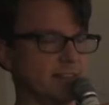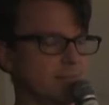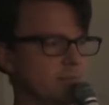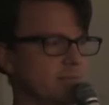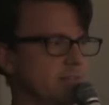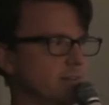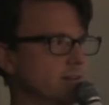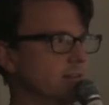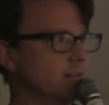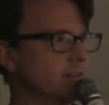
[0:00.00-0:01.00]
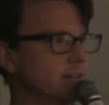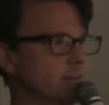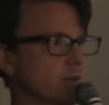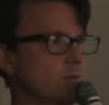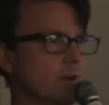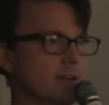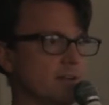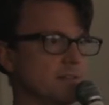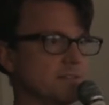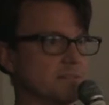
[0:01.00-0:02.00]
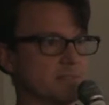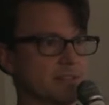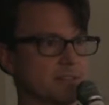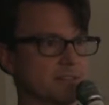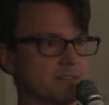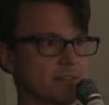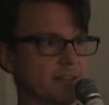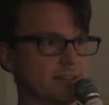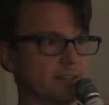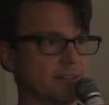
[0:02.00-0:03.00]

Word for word: implemented their own and it required some things like